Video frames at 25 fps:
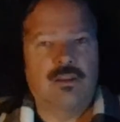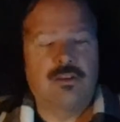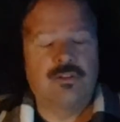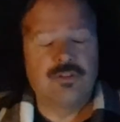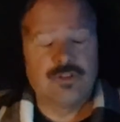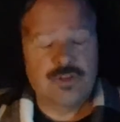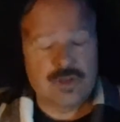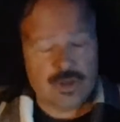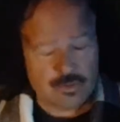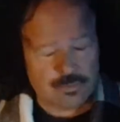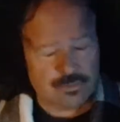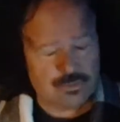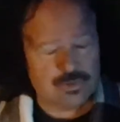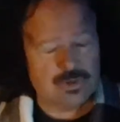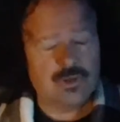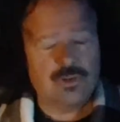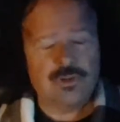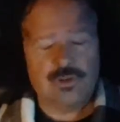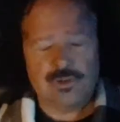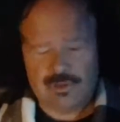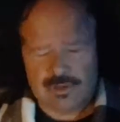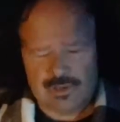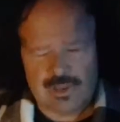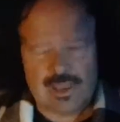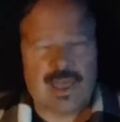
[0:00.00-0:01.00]
Don't
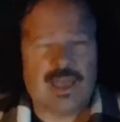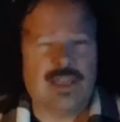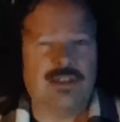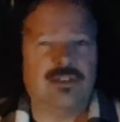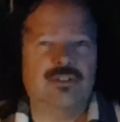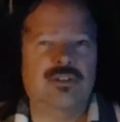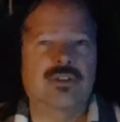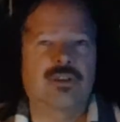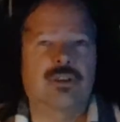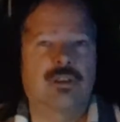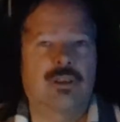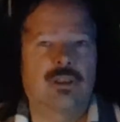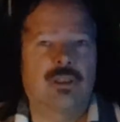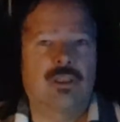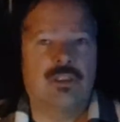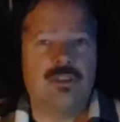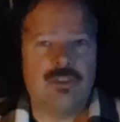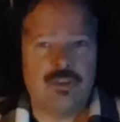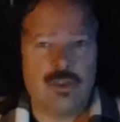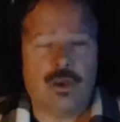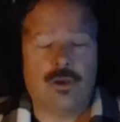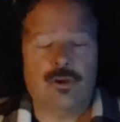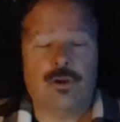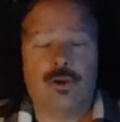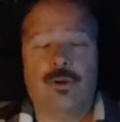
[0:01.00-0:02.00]
let
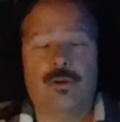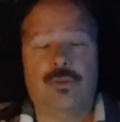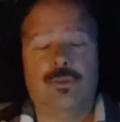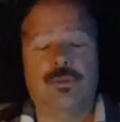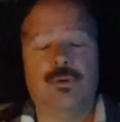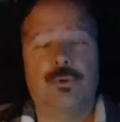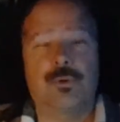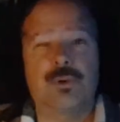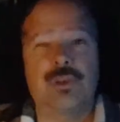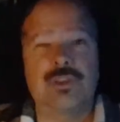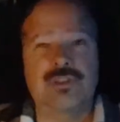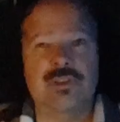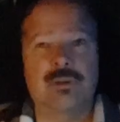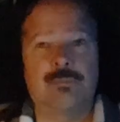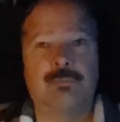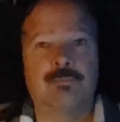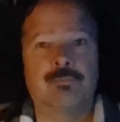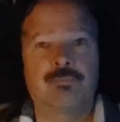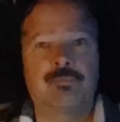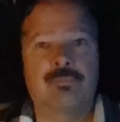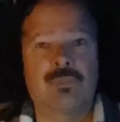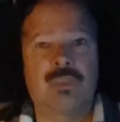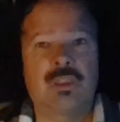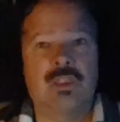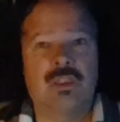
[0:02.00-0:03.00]
young Eartherism
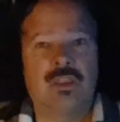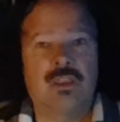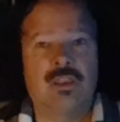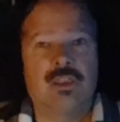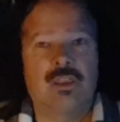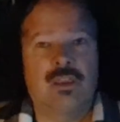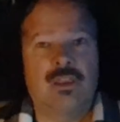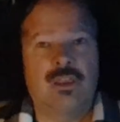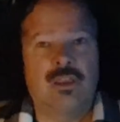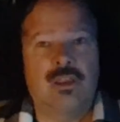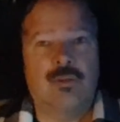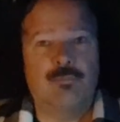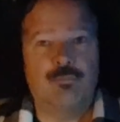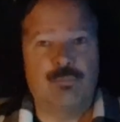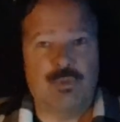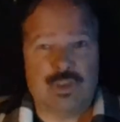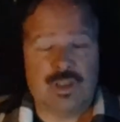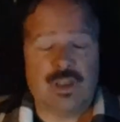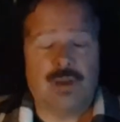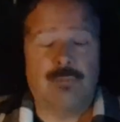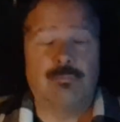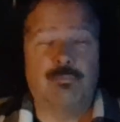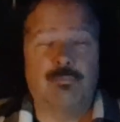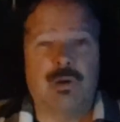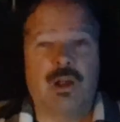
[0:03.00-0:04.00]

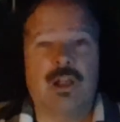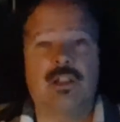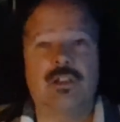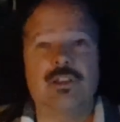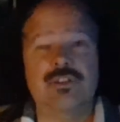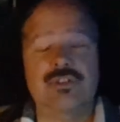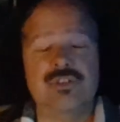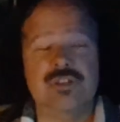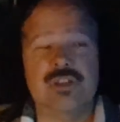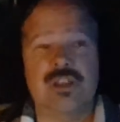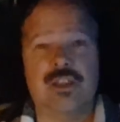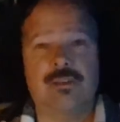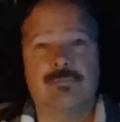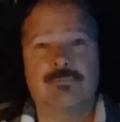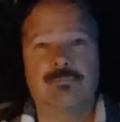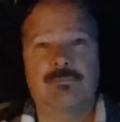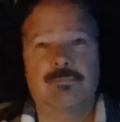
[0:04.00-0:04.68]
become policy.